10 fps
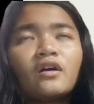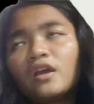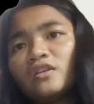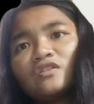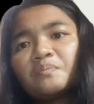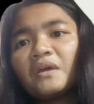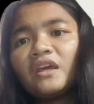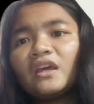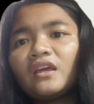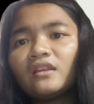in
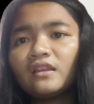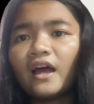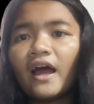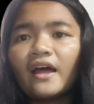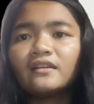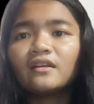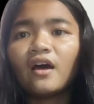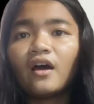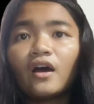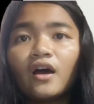speaking that
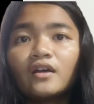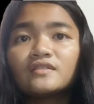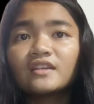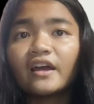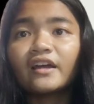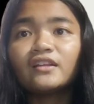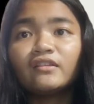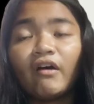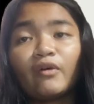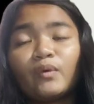second
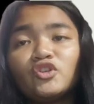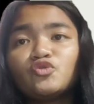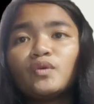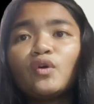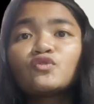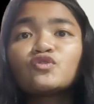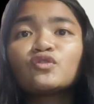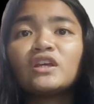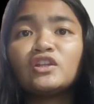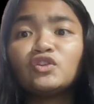language. We also
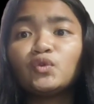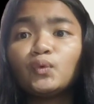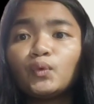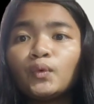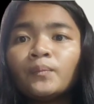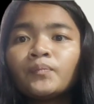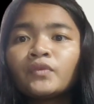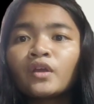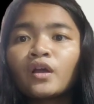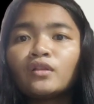need to
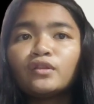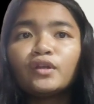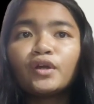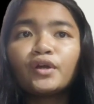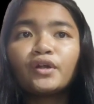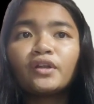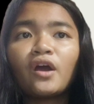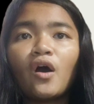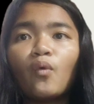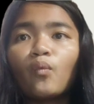learn
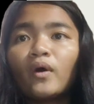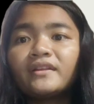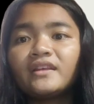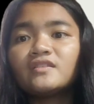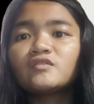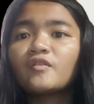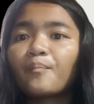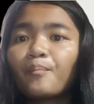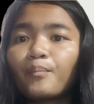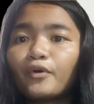what is the
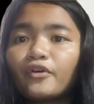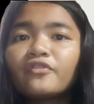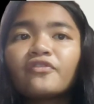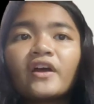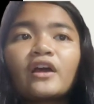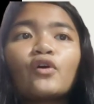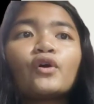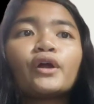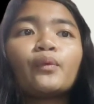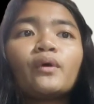perfect
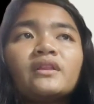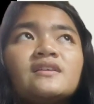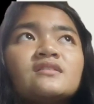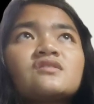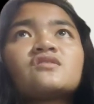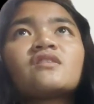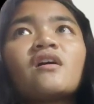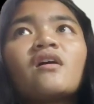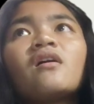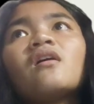or what is
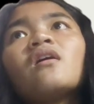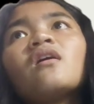the